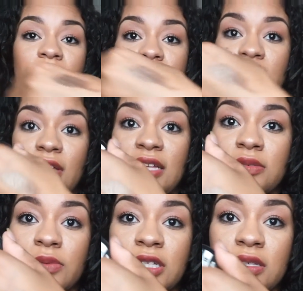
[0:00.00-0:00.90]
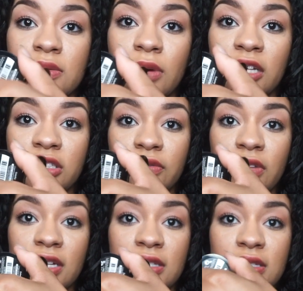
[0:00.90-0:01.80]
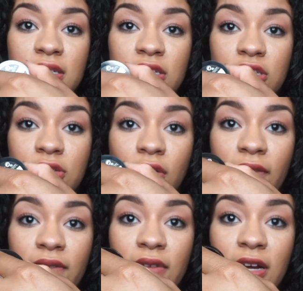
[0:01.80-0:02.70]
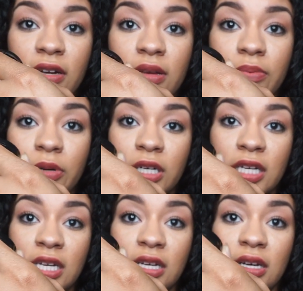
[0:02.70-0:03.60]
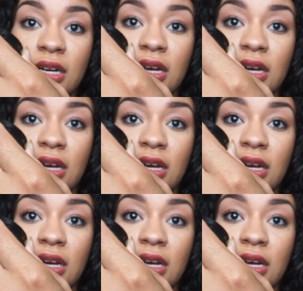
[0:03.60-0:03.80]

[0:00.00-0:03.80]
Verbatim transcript: So that's one swatch of this. It's just very pretty.